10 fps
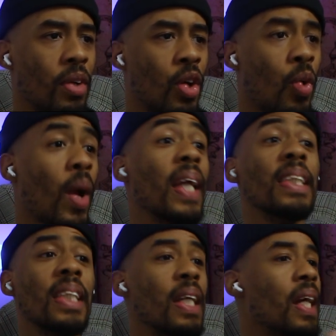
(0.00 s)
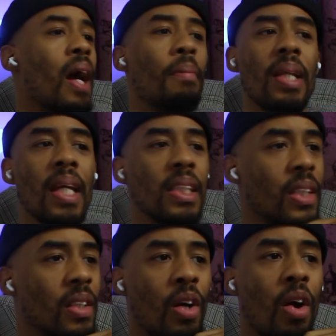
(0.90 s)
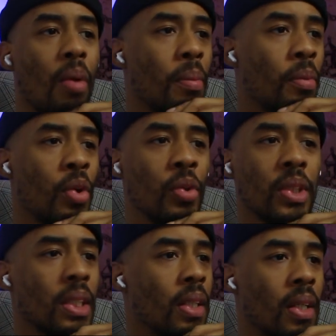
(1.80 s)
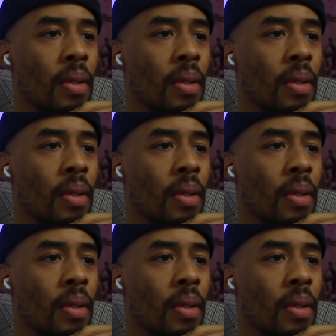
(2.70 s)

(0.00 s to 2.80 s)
crazy combination of the army moves.